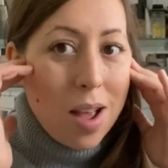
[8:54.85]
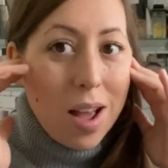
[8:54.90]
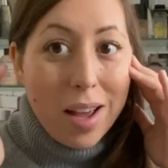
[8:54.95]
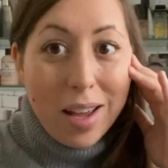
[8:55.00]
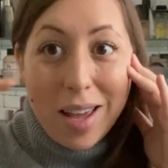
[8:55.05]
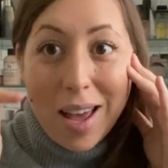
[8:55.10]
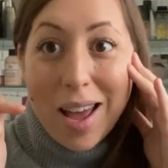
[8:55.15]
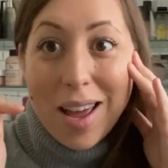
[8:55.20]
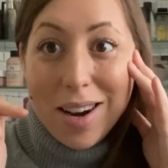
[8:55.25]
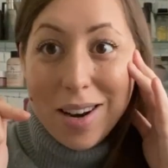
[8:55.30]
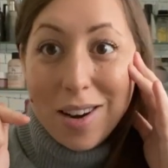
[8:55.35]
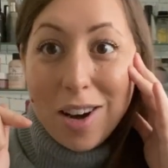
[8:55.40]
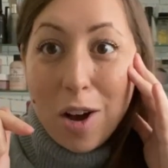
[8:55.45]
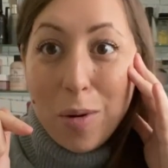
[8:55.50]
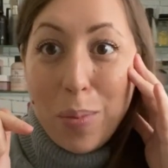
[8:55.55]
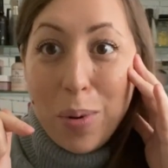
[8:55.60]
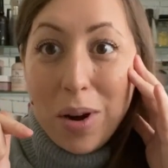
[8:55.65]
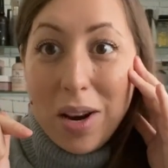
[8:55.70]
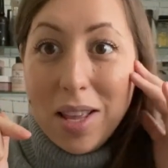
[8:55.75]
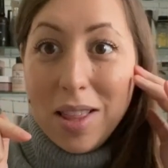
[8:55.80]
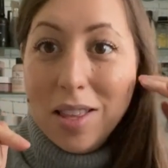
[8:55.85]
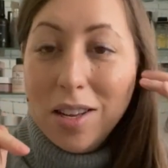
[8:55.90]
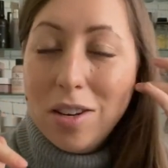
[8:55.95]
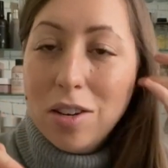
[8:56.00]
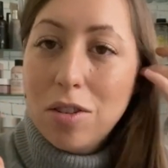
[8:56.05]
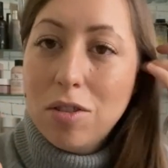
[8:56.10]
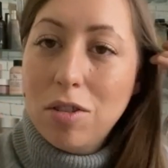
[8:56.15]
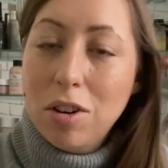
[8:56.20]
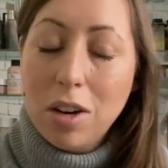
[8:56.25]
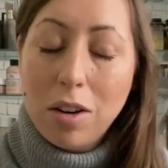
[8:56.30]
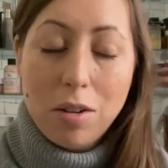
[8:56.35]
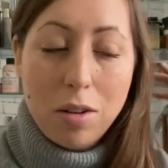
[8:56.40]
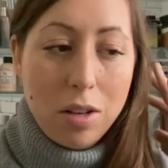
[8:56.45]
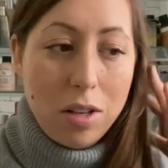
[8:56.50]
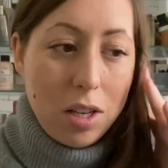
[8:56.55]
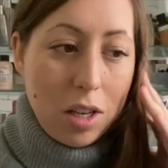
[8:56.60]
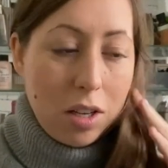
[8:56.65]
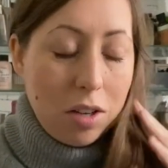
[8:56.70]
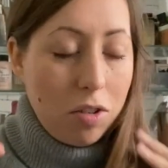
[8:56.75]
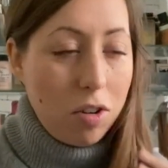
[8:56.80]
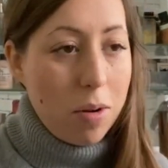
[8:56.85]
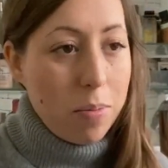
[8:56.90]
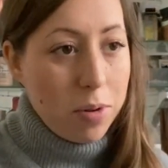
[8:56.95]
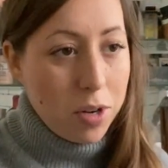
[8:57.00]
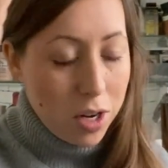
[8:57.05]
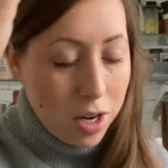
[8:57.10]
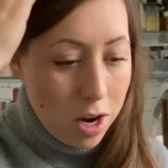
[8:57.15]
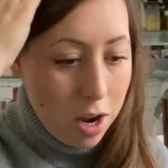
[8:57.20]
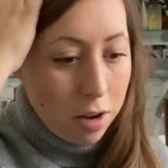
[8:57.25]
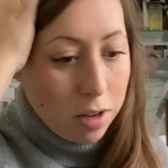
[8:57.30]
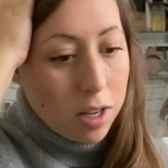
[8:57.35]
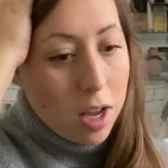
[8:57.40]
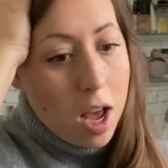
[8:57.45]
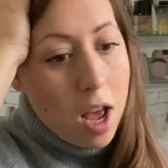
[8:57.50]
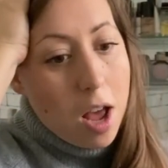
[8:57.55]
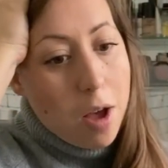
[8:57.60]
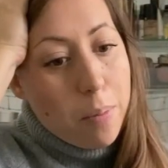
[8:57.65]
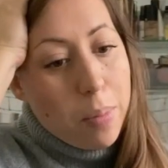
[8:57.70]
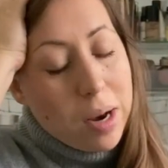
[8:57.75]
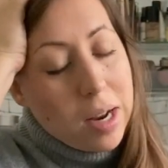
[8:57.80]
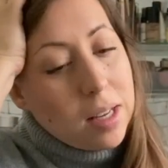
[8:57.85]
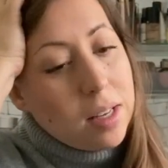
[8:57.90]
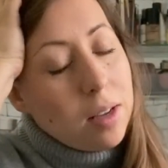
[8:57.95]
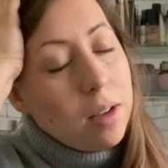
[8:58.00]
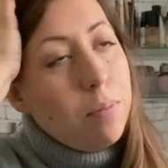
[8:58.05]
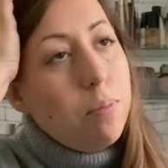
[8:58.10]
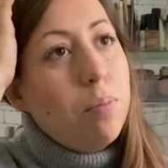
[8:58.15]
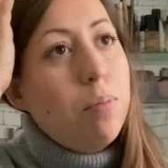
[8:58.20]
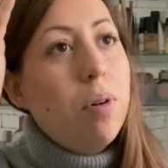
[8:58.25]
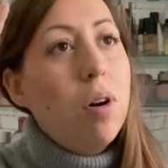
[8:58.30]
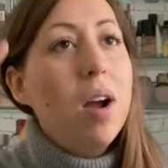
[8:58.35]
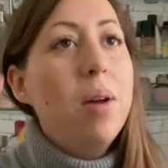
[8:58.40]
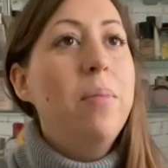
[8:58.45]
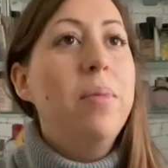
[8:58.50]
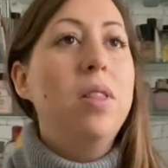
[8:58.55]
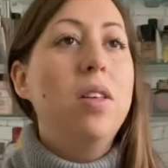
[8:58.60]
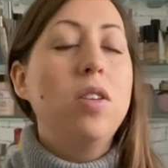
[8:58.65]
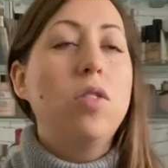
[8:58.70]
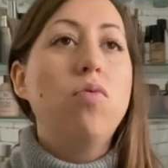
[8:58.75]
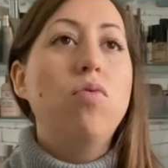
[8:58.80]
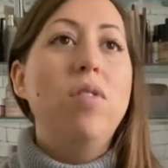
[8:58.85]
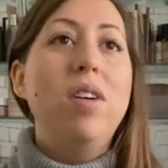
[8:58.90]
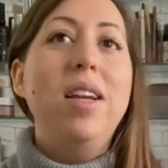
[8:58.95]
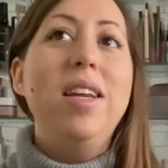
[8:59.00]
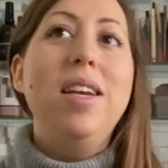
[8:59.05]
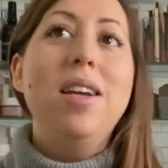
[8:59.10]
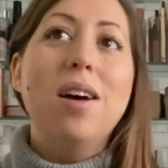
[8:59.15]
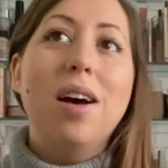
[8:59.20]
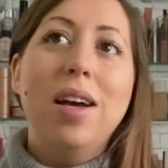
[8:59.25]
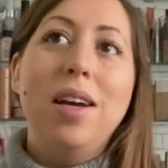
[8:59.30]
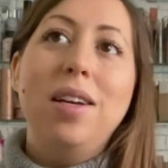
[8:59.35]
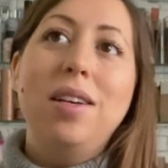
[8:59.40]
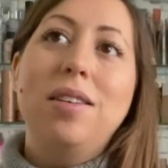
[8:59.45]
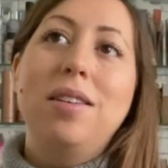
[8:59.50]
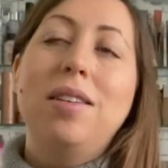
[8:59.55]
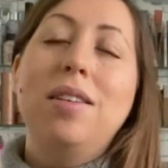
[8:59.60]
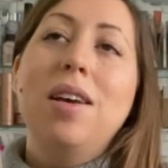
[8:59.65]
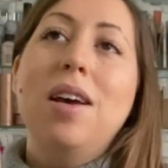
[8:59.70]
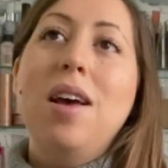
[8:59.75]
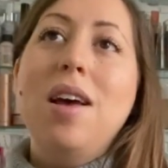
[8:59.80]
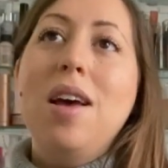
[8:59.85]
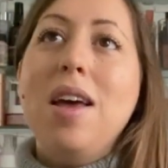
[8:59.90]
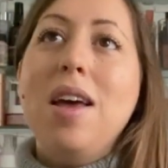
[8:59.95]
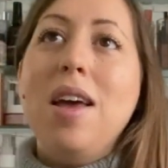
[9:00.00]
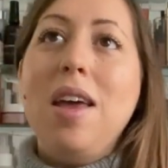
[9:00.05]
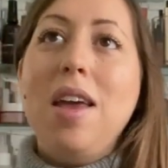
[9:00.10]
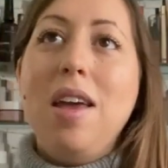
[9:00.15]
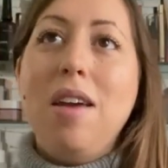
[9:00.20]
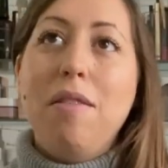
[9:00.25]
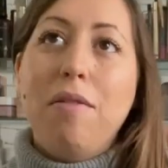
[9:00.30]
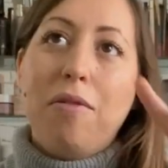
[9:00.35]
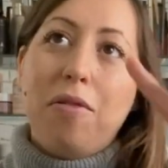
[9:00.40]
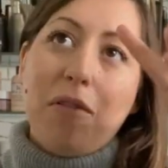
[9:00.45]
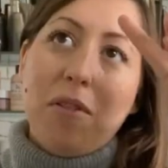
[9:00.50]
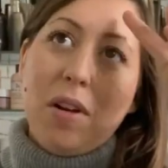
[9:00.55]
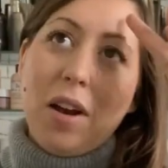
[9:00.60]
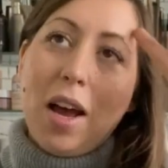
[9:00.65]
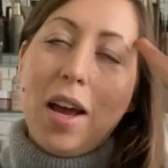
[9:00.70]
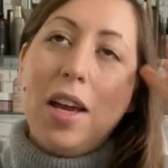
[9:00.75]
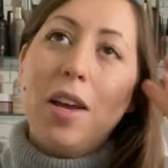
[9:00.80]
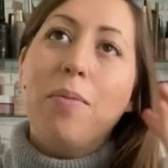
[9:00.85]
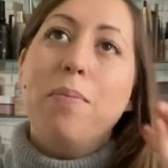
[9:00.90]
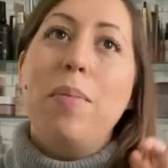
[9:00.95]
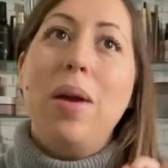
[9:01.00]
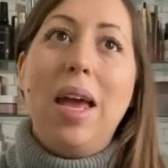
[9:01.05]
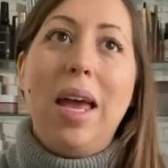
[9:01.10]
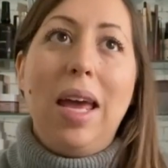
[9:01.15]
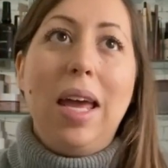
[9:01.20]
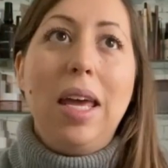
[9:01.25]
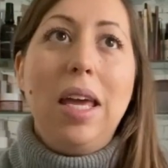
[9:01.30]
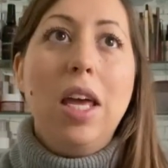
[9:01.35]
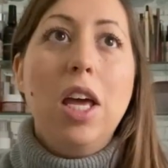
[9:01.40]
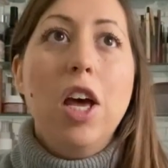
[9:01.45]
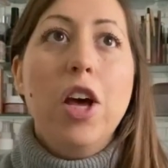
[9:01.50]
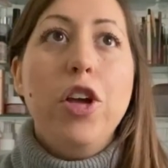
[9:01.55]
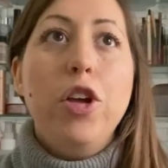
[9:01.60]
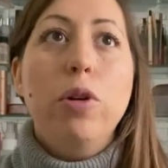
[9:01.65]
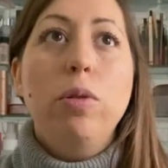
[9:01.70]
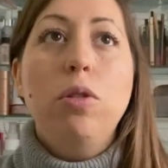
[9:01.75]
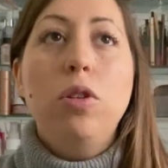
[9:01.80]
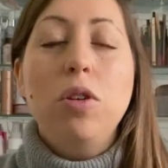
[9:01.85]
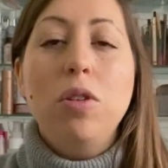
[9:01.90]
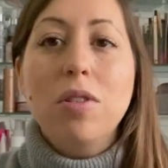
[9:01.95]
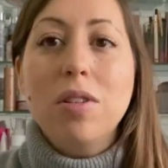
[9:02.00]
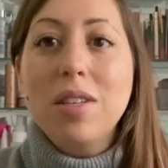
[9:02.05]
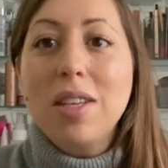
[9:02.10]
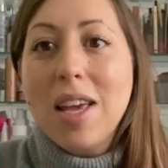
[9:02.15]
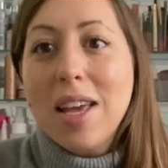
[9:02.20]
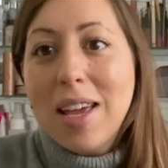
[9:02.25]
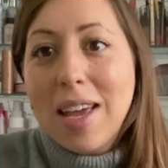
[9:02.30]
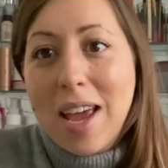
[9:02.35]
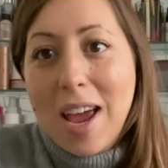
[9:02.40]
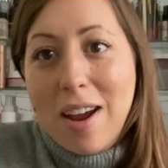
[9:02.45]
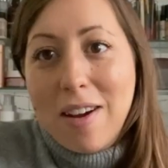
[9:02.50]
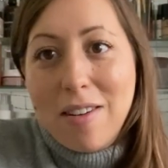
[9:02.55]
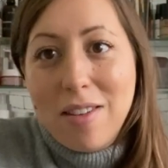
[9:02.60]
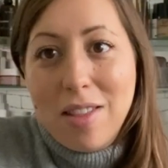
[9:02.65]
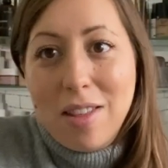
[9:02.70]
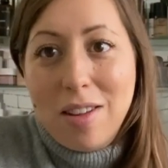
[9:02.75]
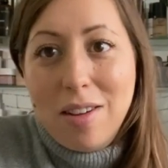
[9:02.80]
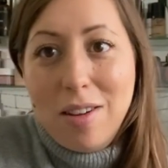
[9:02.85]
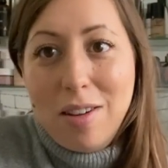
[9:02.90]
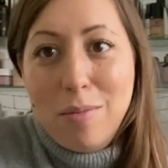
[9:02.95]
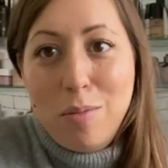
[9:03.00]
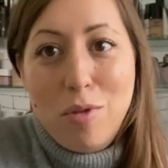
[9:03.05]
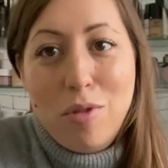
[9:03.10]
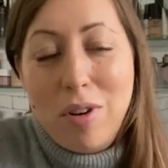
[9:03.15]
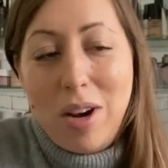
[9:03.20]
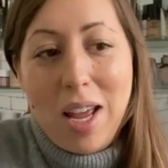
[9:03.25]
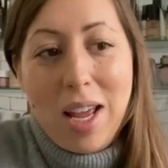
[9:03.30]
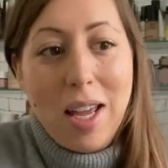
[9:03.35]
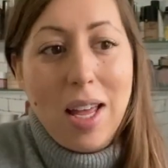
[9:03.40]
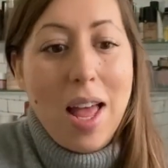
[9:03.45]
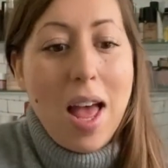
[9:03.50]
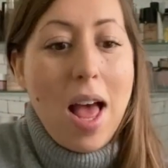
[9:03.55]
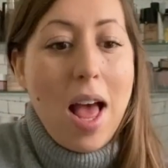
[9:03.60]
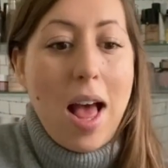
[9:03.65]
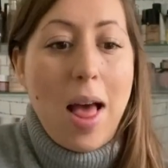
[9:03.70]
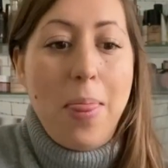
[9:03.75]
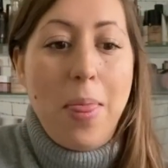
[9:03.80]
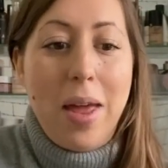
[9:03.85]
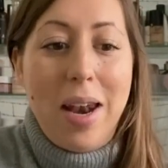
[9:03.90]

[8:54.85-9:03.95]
Again, I'll put it in the description notes, but it's a primer that's really nice if, like me, you'll do your skincare in the morning and